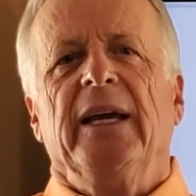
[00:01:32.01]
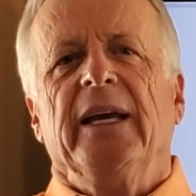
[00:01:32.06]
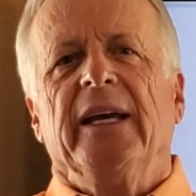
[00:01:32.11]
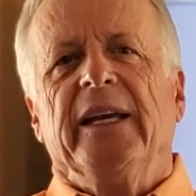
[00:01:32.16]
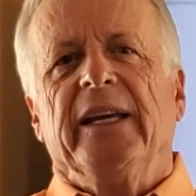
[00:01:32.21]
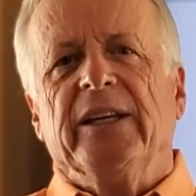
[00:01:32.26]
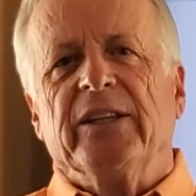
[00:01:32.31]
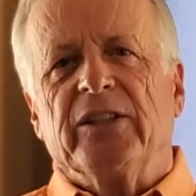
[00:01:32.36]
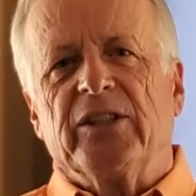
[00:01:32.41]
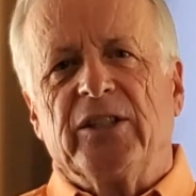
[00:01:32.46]

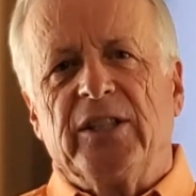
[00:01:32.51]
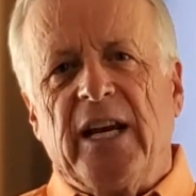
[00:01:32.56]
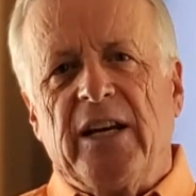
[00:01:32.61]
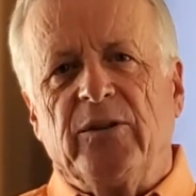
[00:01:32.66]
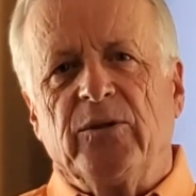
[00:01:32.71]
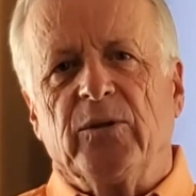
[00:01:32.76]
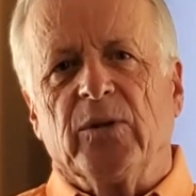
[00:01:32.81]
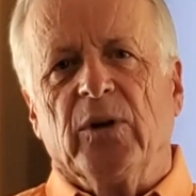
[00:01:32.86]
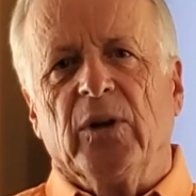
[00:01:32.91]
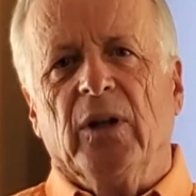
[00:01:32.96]
in
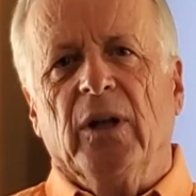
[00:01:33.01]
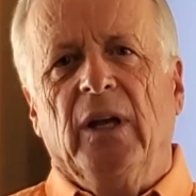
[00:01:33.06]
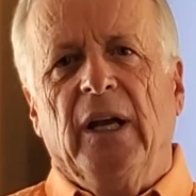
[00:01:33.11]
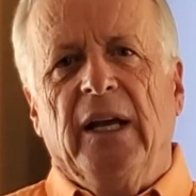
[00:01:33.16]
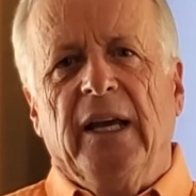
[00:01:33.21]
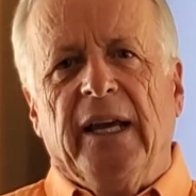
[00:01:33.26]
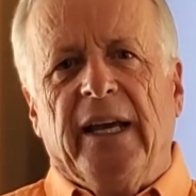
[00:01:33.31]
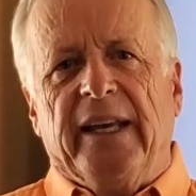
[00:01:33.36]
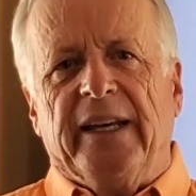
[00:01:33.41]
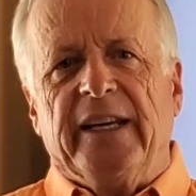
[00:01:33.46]
Central
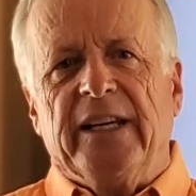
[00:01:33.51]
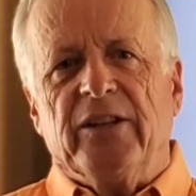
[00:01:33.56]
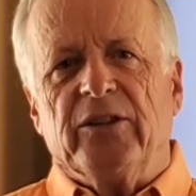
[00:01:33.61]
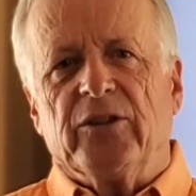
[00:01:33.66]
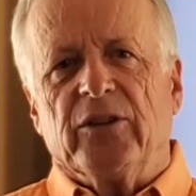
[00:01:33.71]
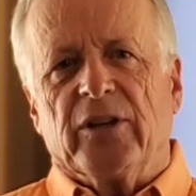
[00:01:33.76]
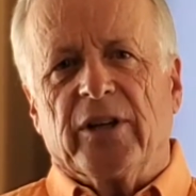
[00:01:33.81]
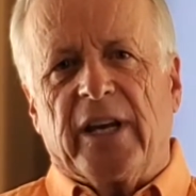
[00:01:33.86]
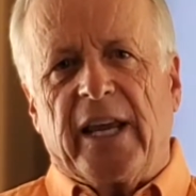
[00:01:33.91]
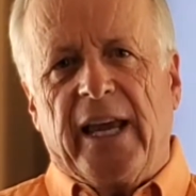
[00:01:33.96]
and
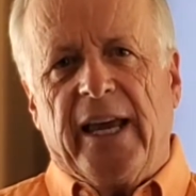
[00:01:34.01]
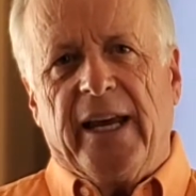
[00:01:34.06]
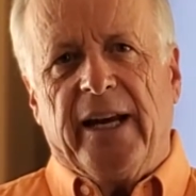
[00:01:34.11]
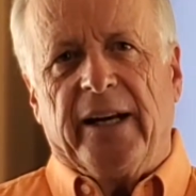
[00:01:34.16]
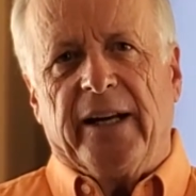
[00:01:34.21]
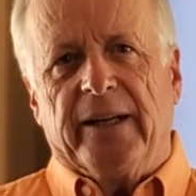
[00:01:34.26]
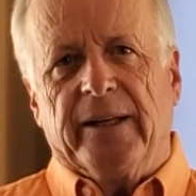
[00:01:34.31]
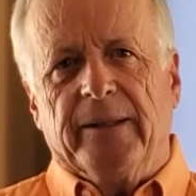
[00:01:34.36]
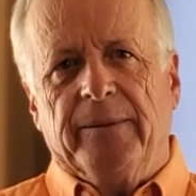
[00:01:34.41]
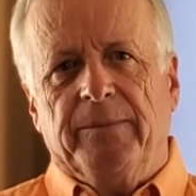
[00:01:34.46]
Eastern
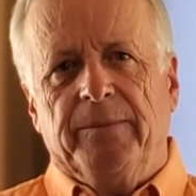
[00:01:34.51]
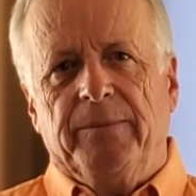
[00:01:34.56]
Canada.